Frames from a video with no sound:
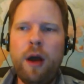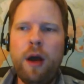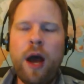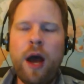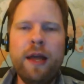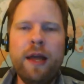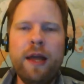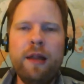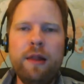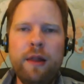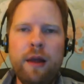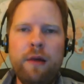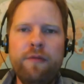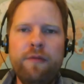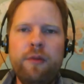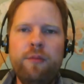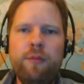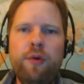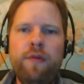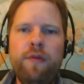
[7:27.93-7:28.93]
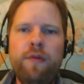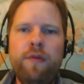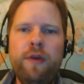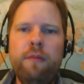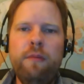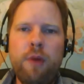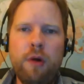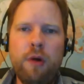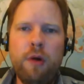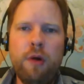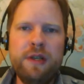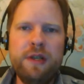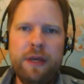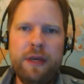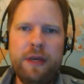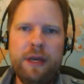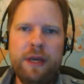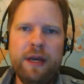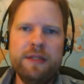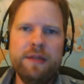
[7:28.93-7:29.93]
I love the movie mostly
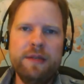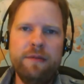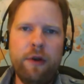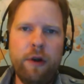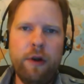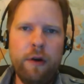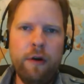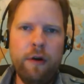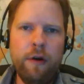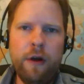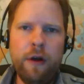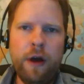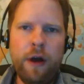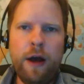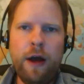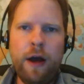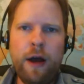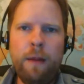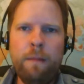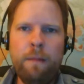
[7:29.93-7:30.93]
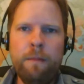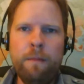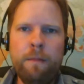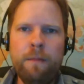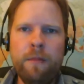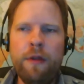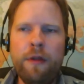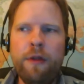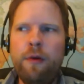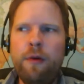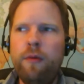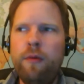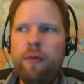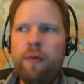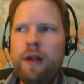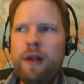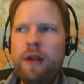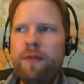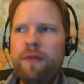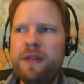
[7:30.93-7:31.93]
because of her. Although
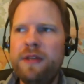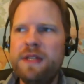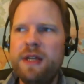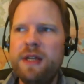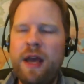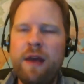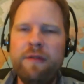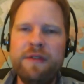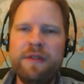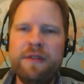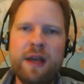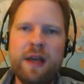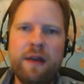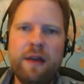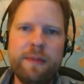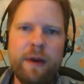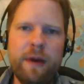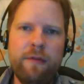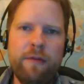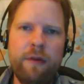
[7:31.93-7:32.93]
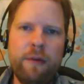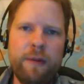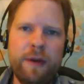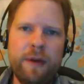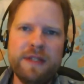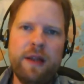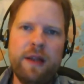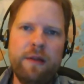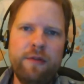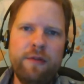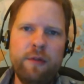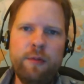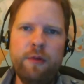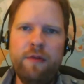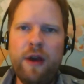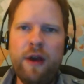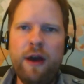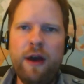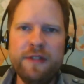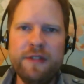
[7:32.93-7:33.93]
Ron Livingston, I have a soft spot for because I love the
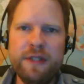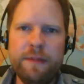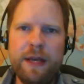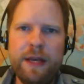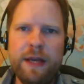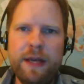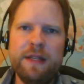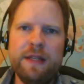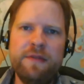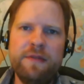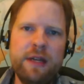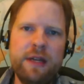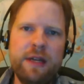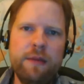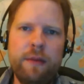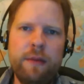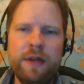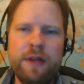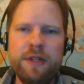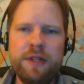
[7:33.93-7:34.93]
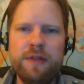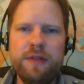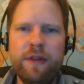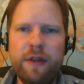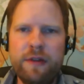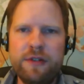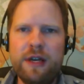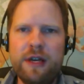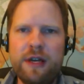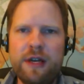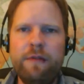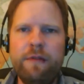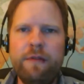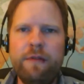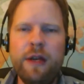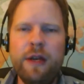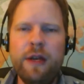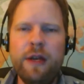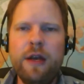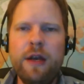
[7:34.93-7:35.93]
movie Office Space, and I've seen him in a bunch of other
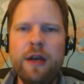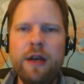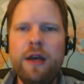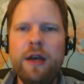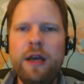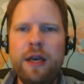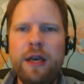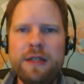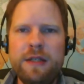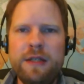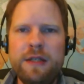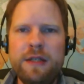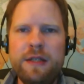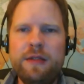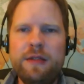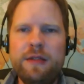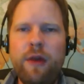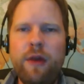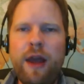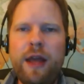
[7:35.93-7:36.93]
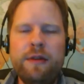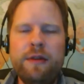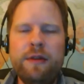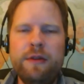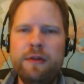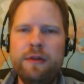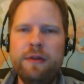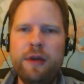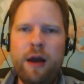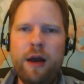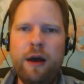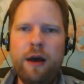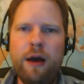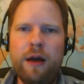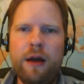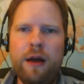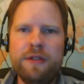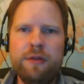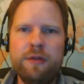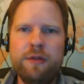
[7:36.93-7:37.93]
stuff. And he's great
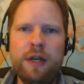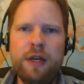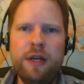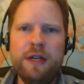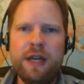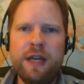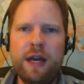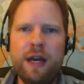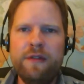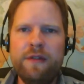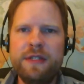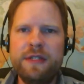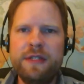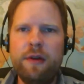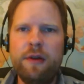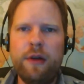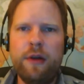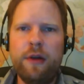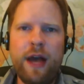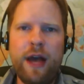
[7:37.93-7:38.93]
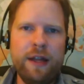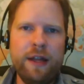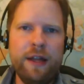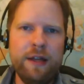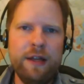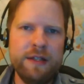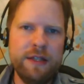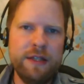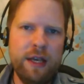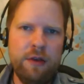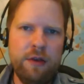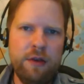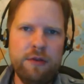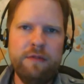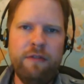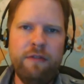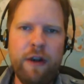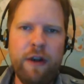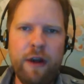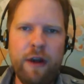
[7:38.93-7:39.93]
on screen, and he's kind of a subtle guy that doesn't get
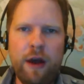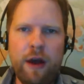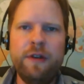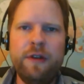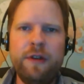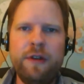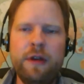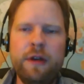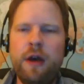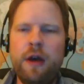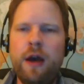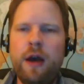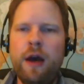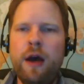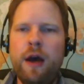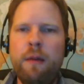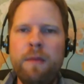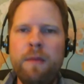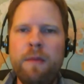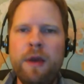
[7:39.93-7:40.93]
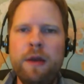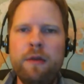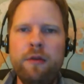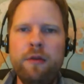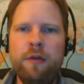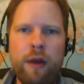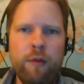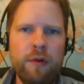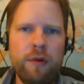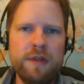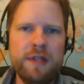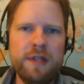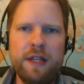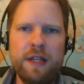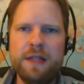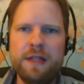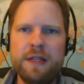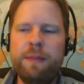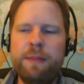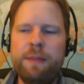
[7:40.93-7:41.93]
used very often in great roles
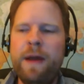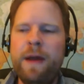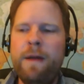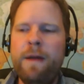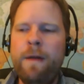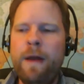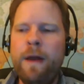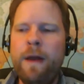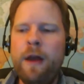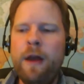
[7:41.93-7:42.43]
like this. But